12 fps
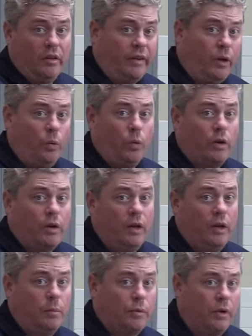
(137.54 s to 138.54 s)
of a work
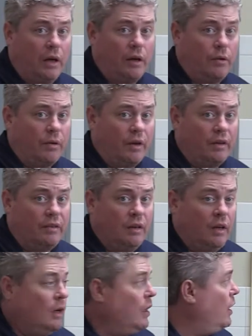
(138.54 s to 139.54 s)
in progress.
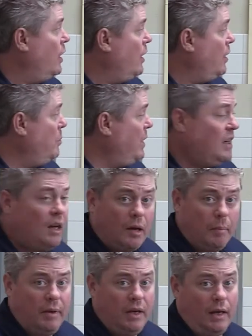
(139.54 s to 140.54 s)
It may
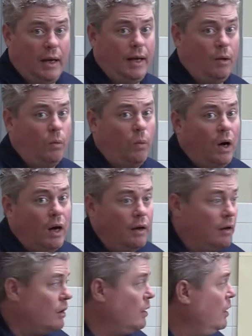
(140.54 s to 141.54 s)
not be a
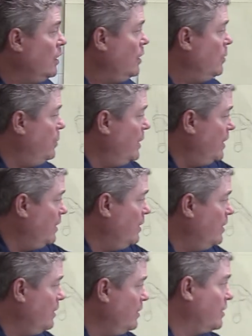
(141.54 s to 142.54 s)
wire,
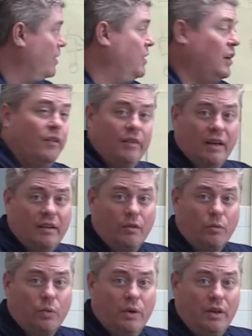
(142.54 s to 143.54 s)
but you can think of it as
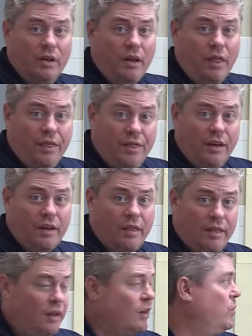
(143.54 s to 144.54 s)
a really
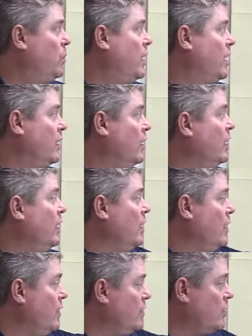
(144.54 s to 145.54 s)
thick wire.
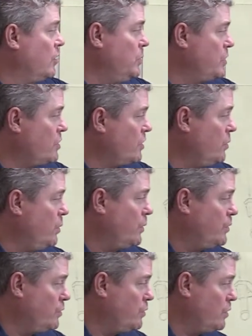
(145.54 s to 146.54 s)
This armature
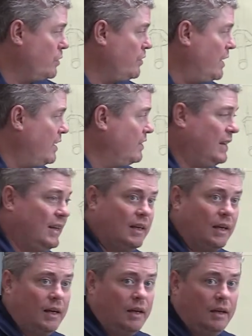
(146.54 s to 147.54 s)
will serve as a
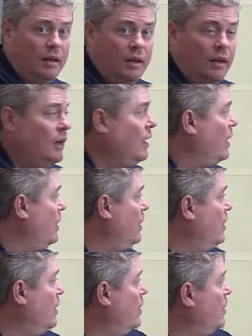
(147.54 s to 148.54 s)
guide
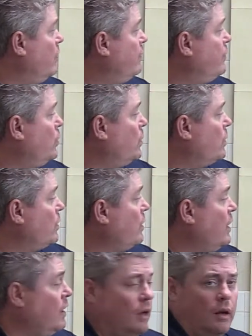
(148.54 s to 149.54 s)

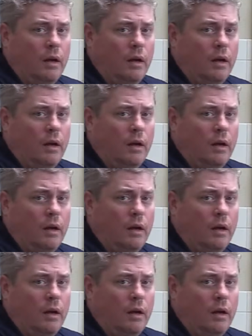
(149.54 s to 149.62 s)
for,